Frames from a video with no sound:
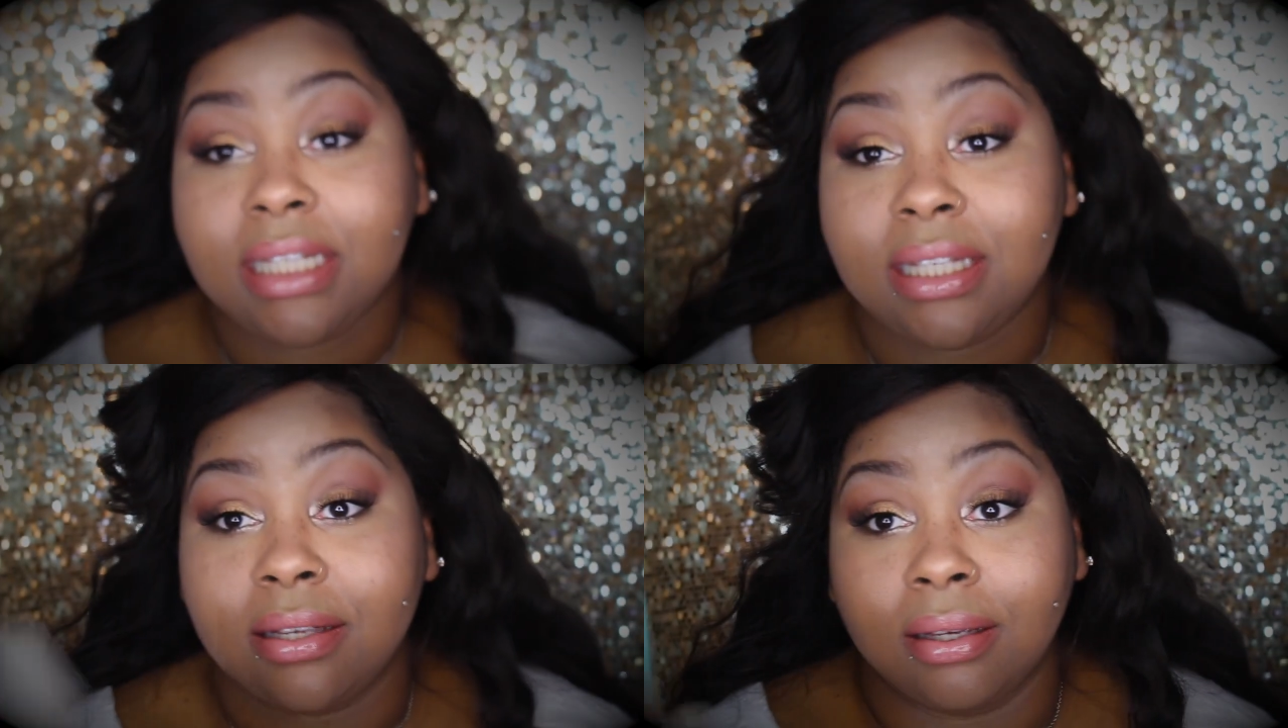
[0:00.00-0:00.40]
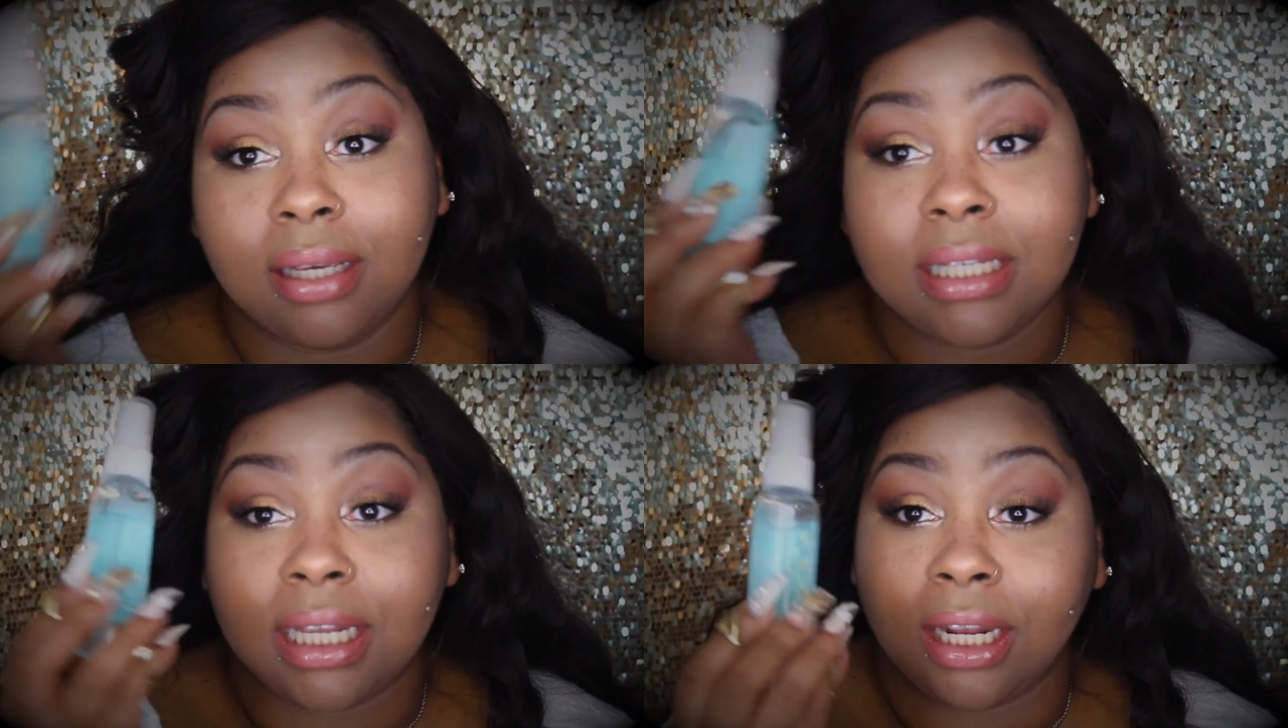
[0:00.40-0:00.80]
This
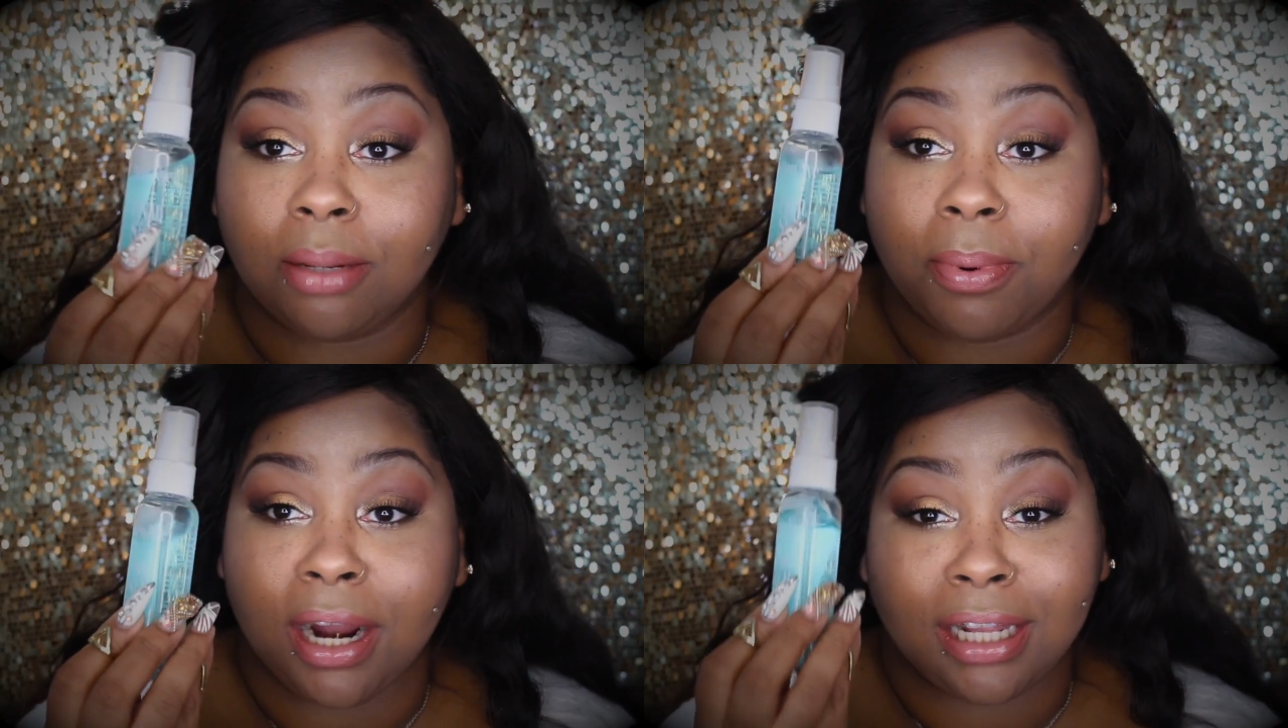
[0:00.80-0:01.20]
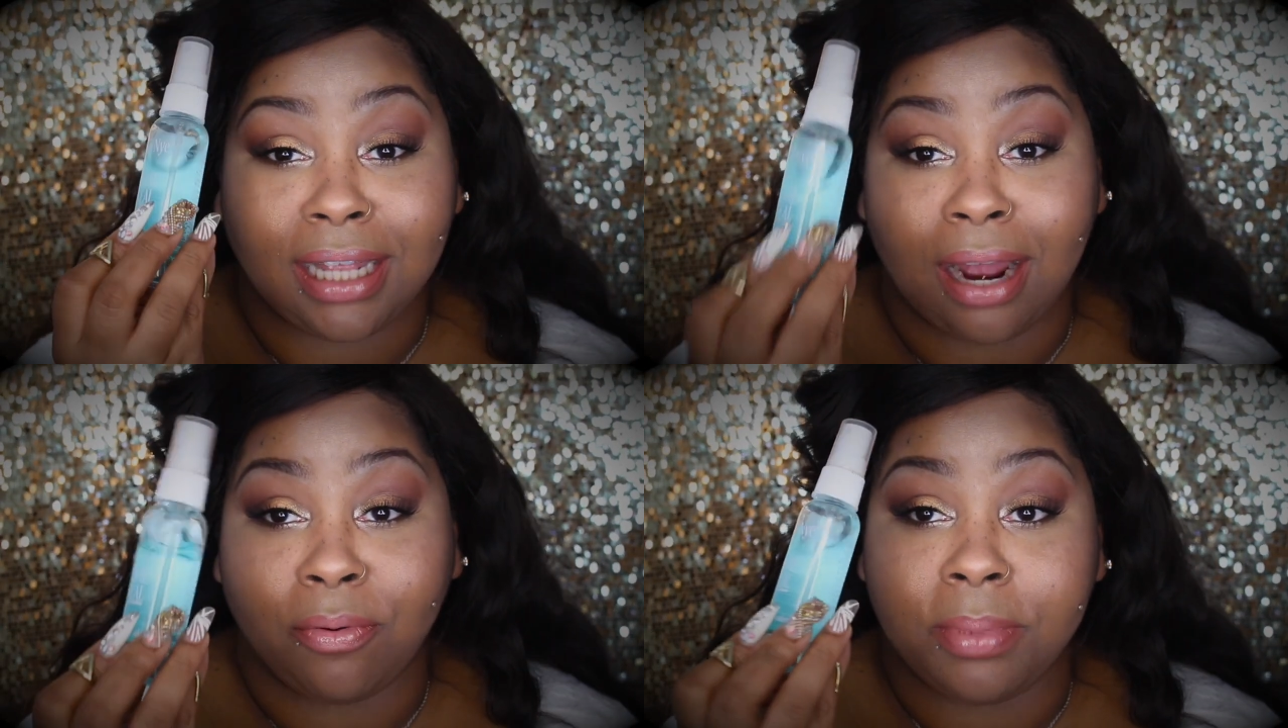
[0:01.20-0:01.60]
is another product
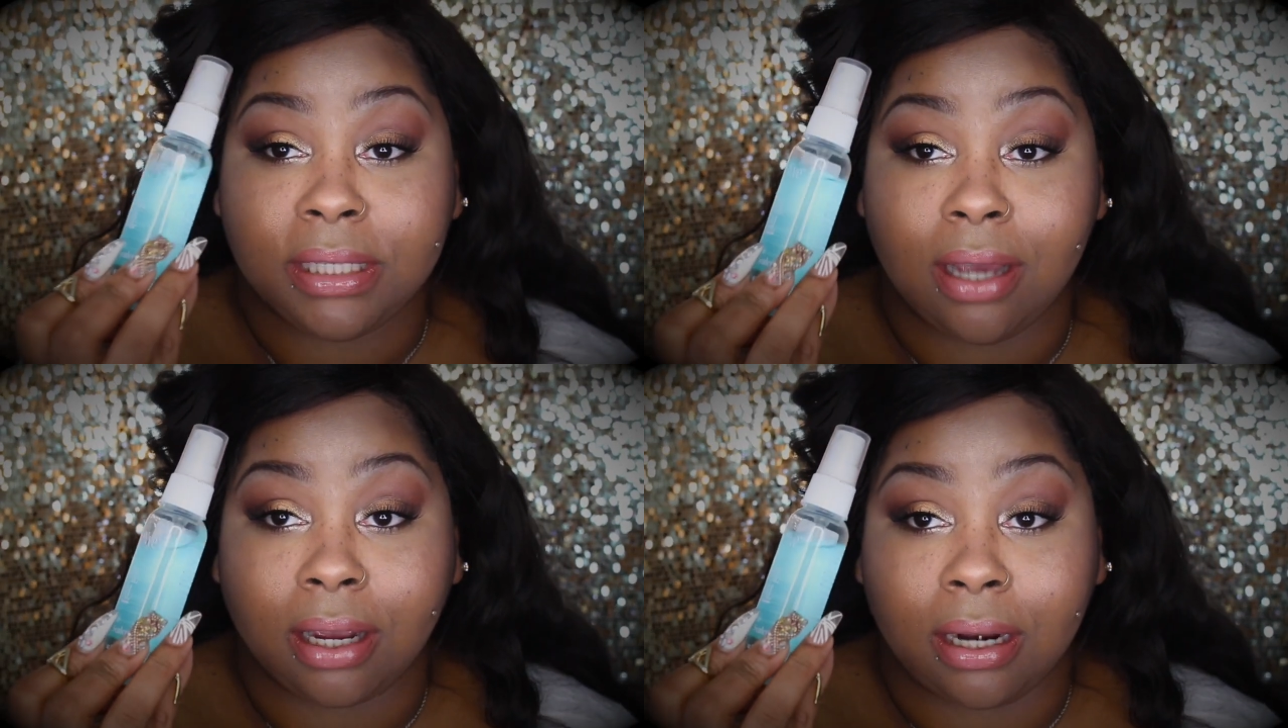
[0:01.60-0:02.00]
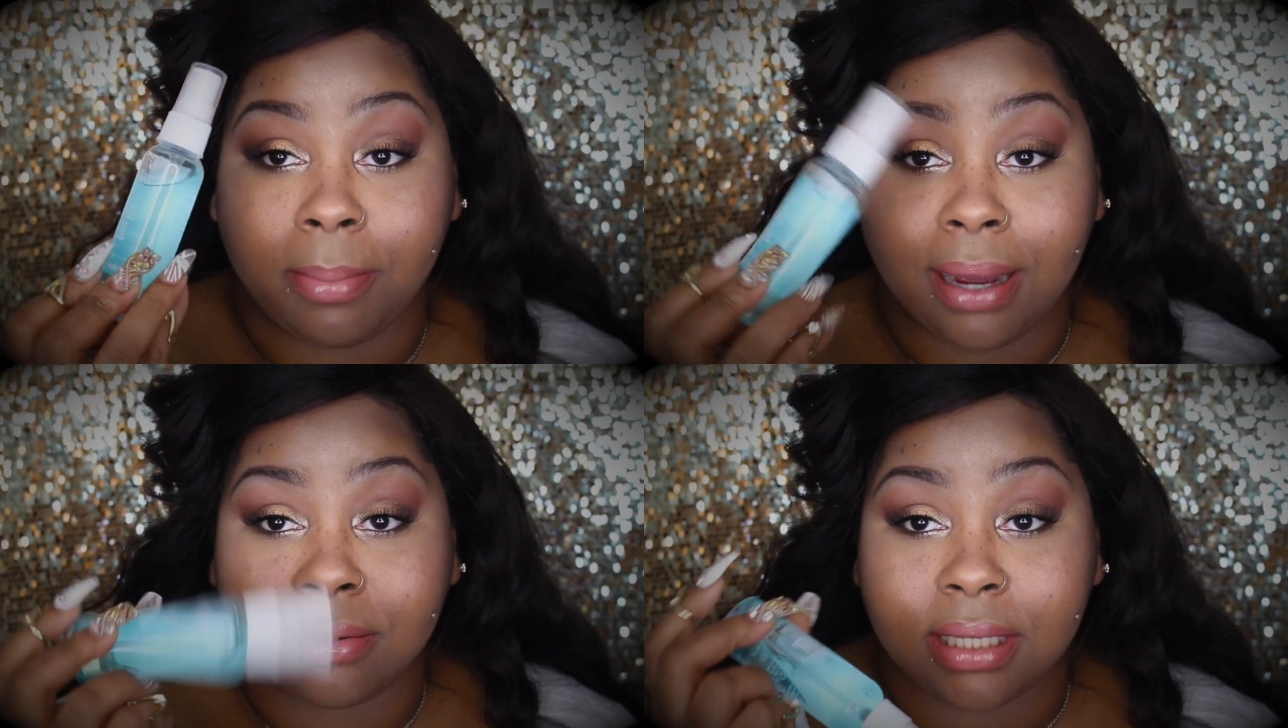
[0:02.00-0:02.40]
that I will be talking
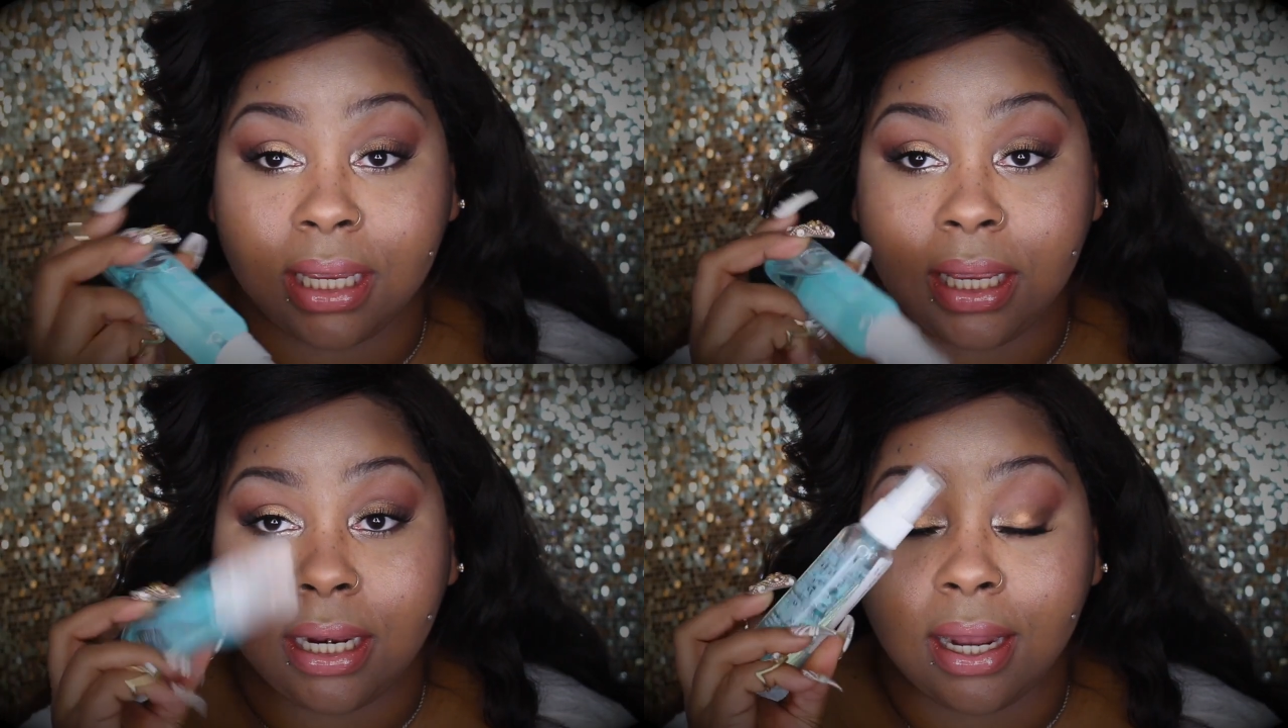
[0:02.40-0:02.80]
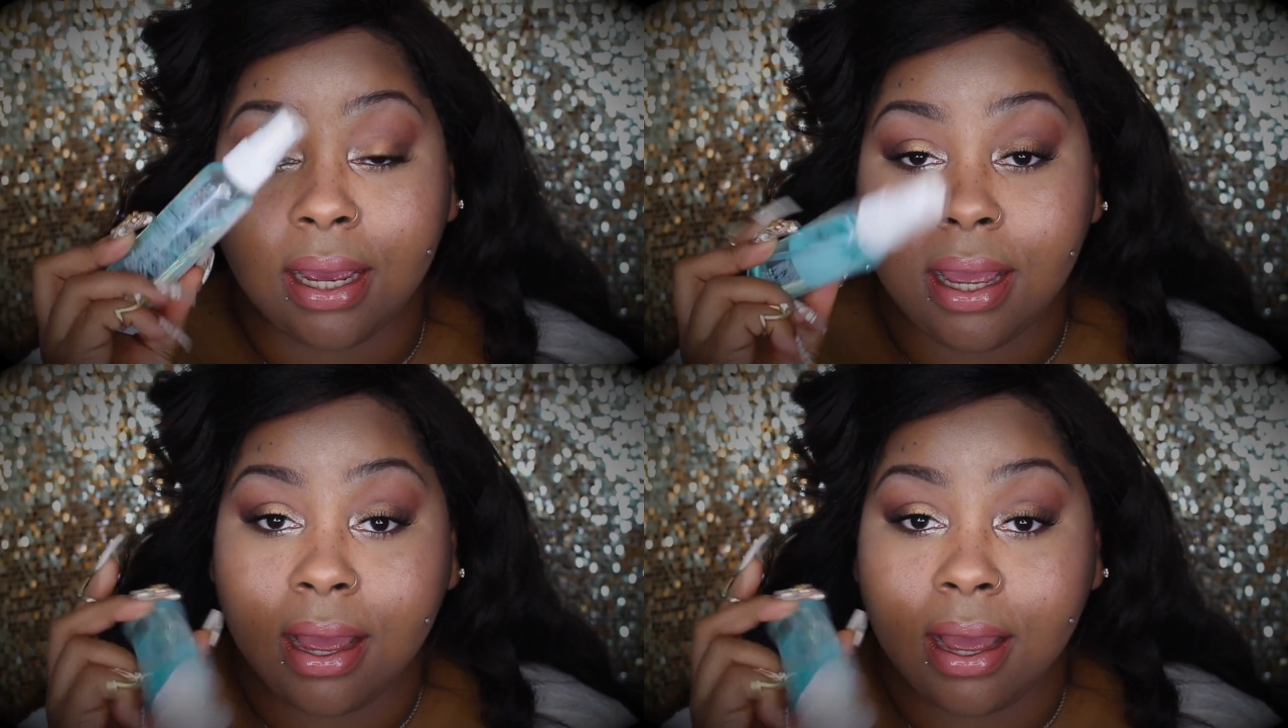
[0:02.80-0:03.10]
about in